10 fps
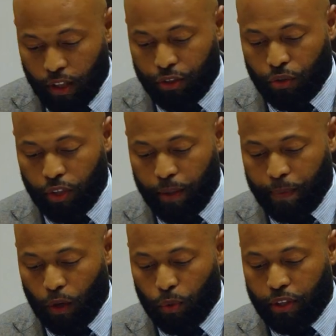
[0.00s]
dream
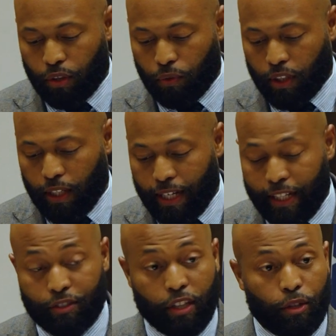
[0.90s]
that we can
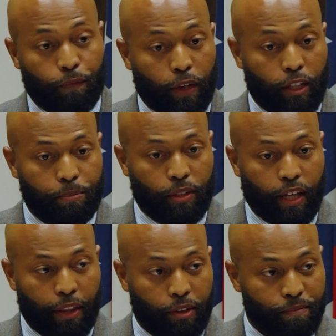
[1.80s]
realize and develop
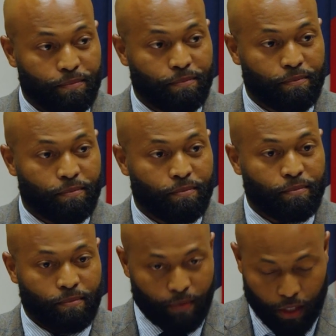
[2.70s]
together.
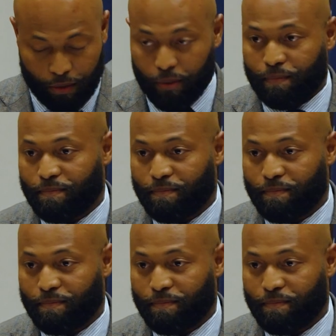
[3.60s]
Thank you.